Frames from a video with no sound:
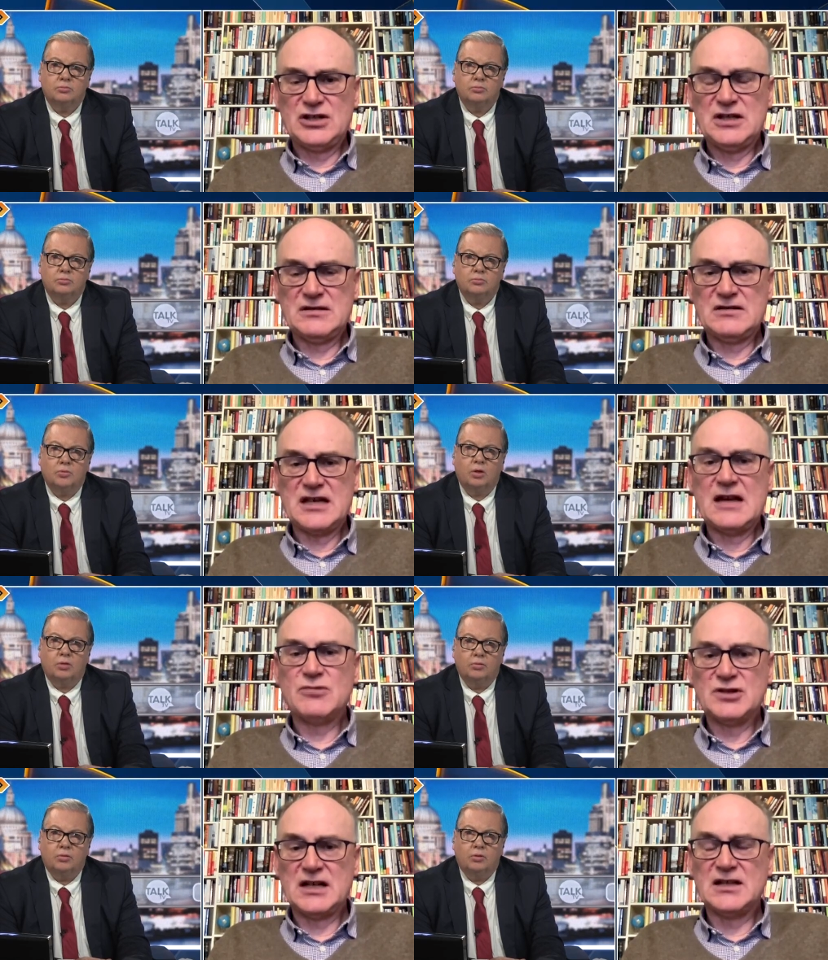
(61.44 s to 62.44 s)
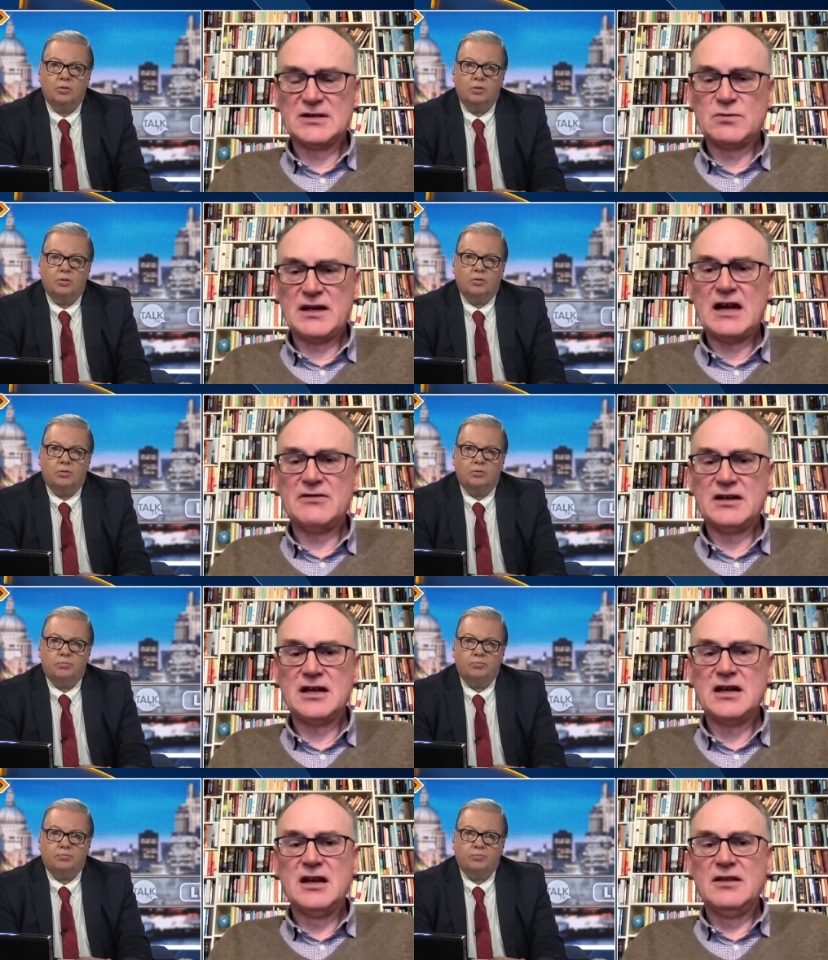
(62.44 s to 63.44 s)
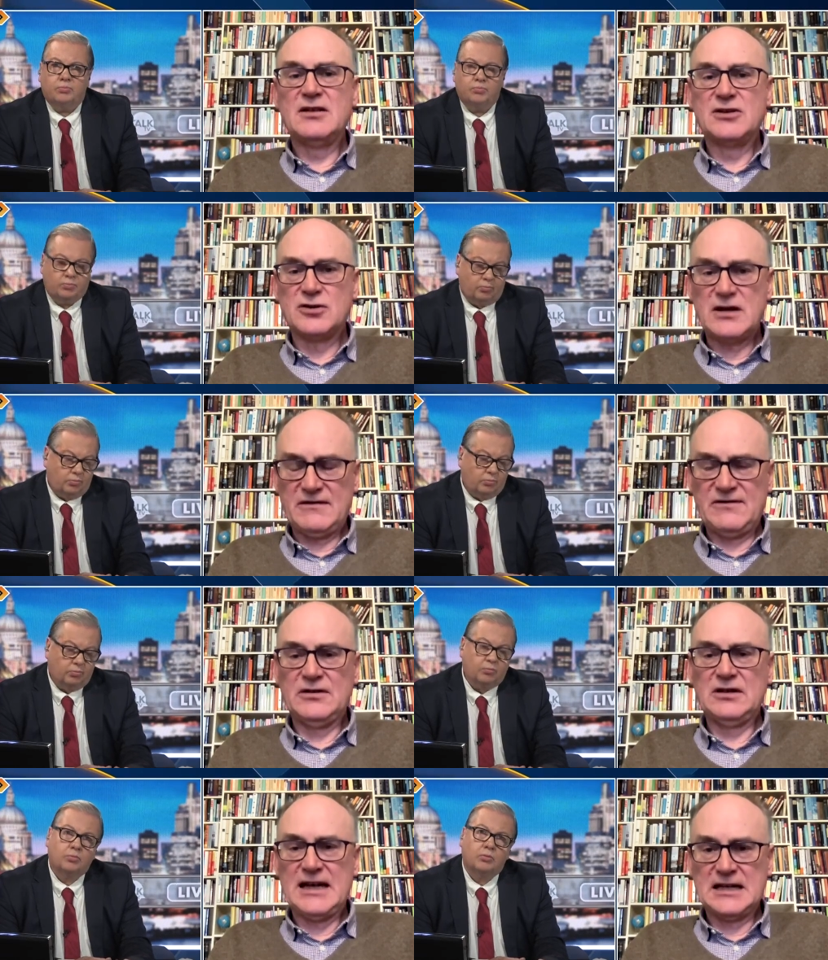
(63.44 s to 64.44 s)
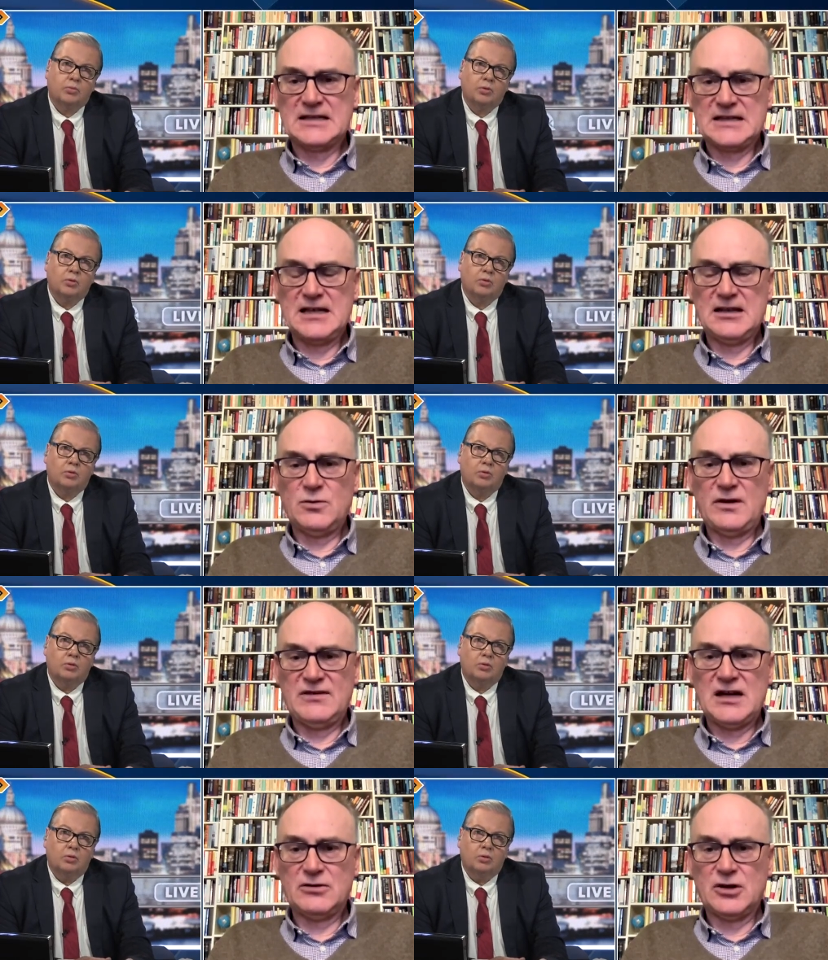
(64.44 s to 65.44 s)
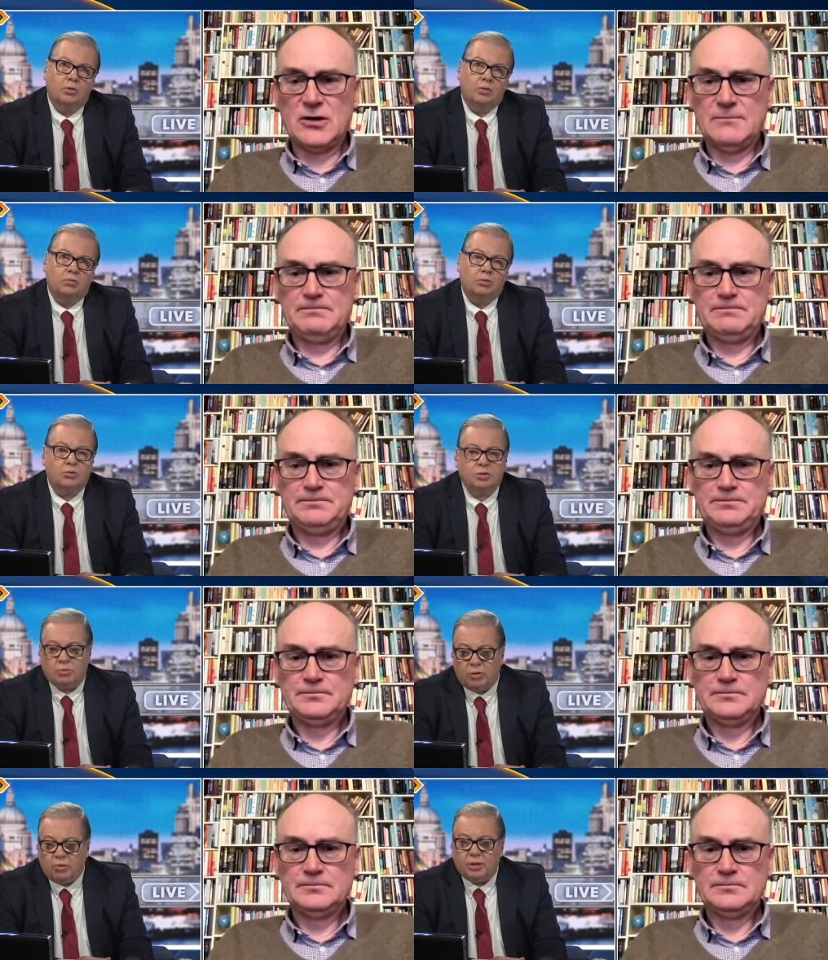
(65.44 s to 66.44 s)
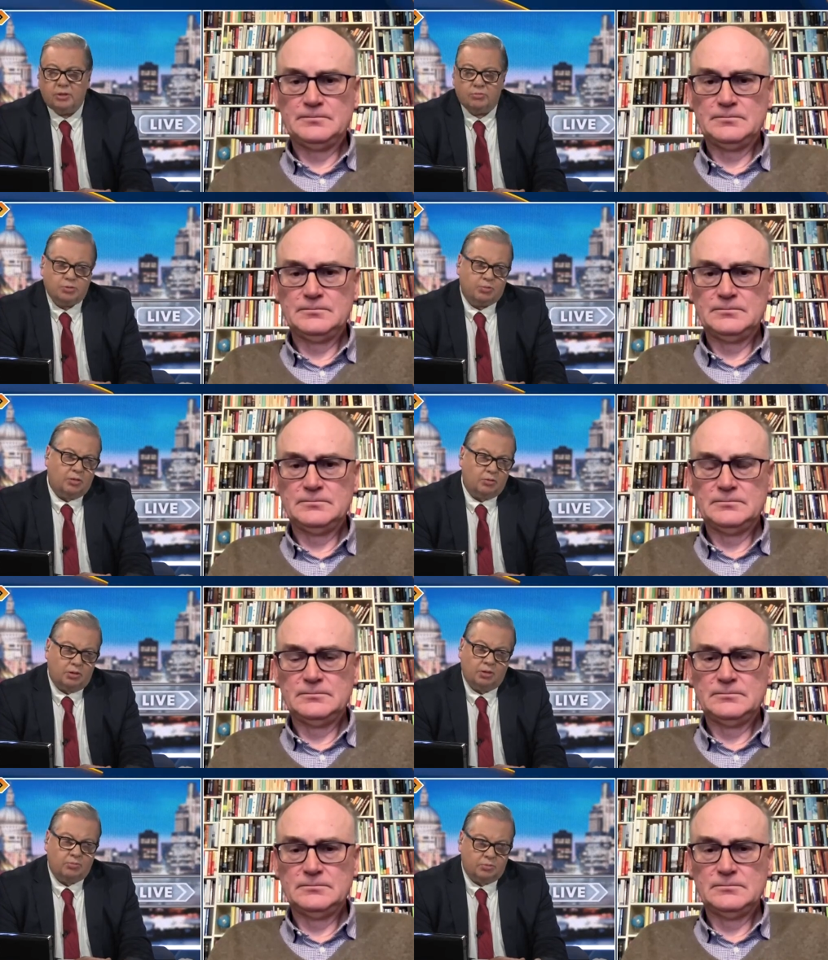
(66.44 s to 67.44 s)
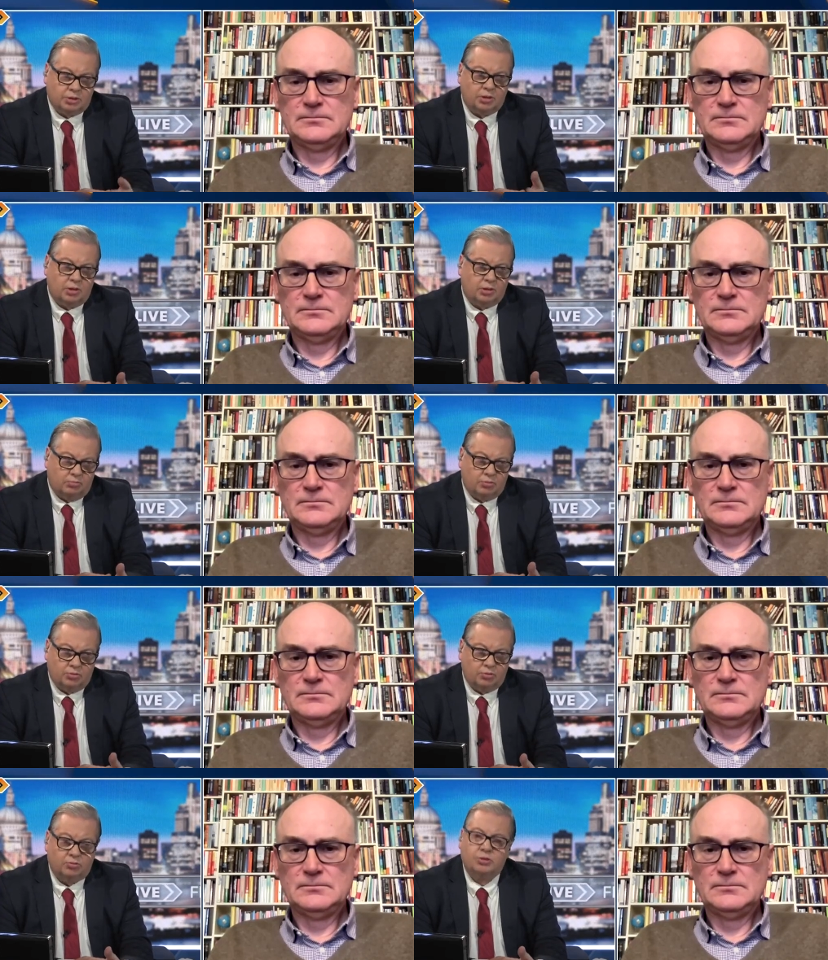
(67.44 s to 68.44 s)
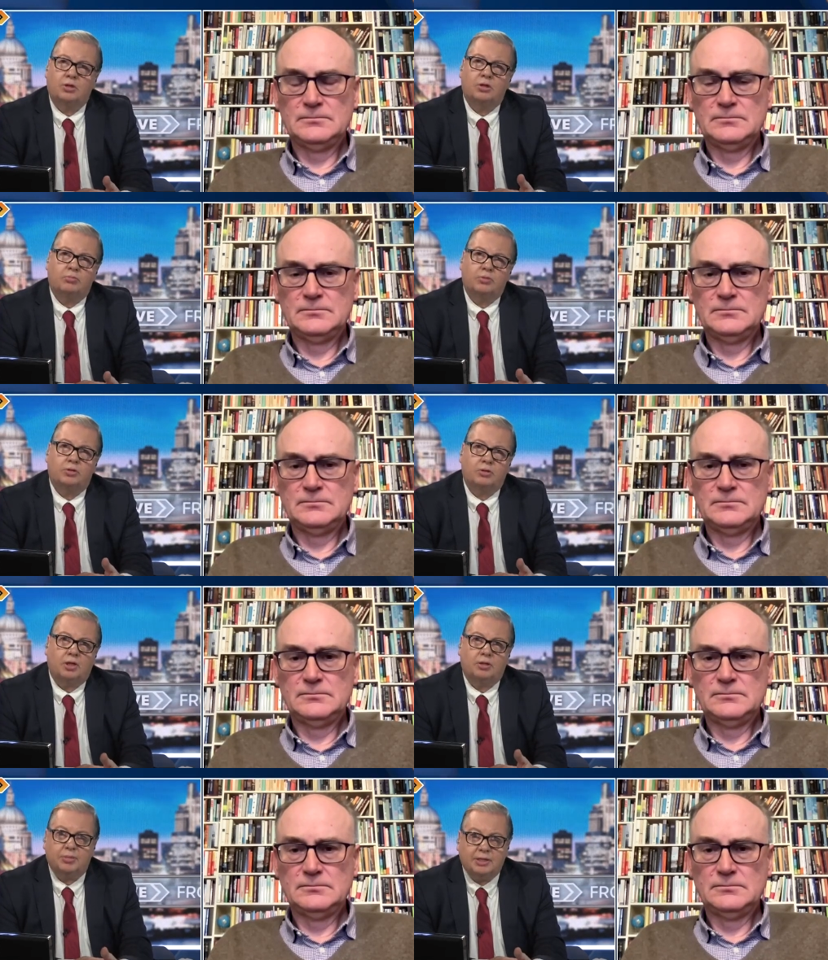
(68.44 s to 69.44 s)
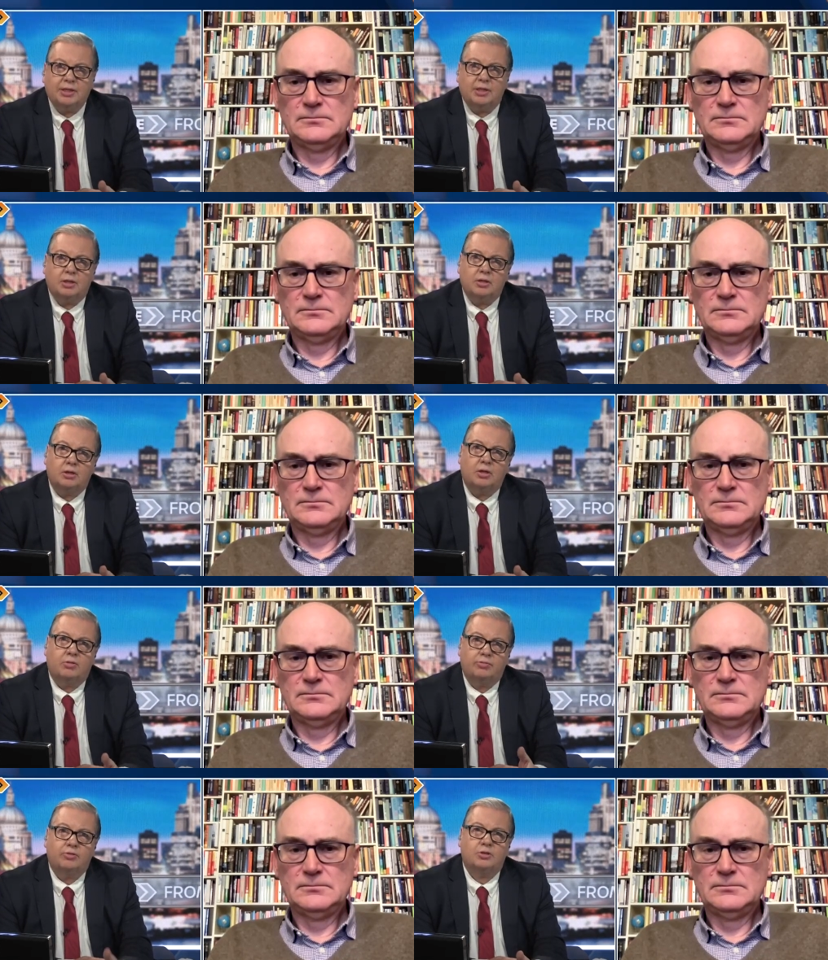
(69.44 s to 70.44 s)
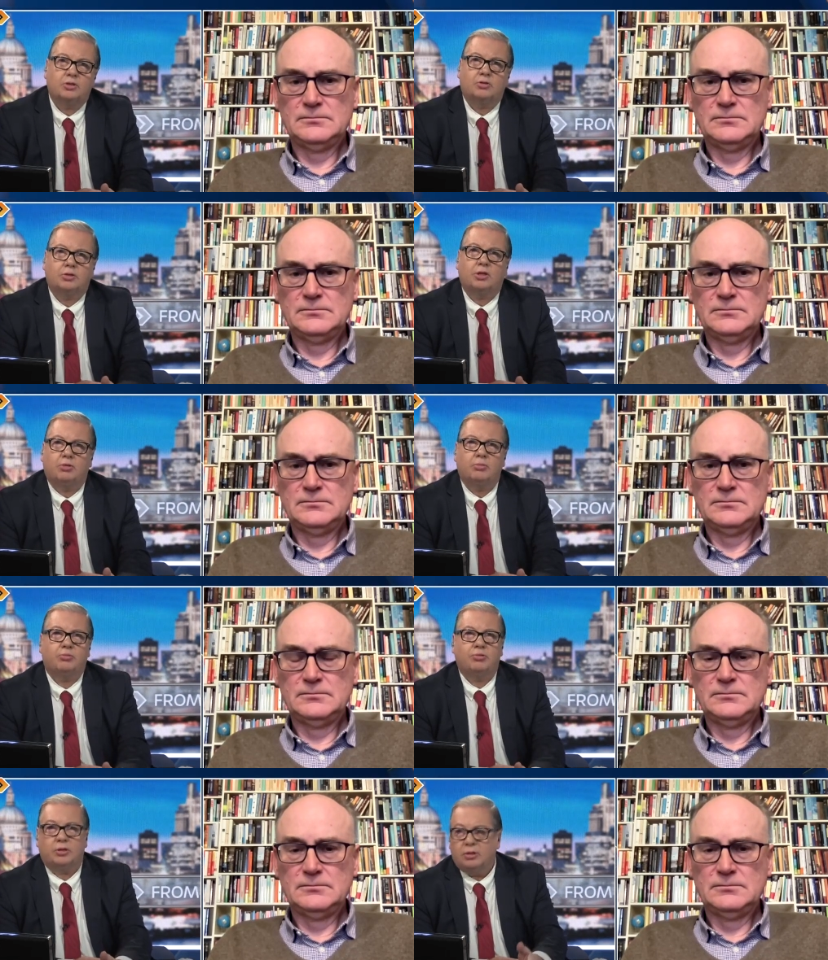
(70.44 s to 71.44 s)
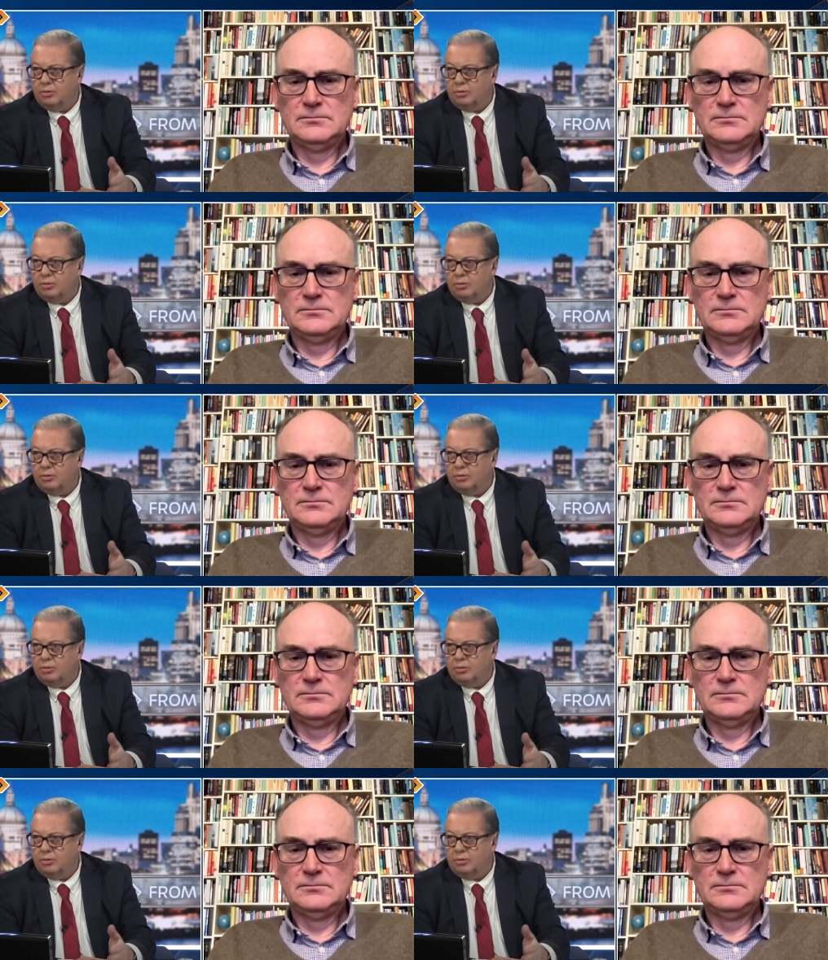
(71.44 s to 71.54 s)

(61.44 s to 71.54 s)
Speaker 1: achieved the yeah. same results without the, the dreadful legacy that we've now got.
Speaker 2: Well, also, I wonder as well, and I'm slightly on your side with at the beginning, you know, the first lockdown, I remember it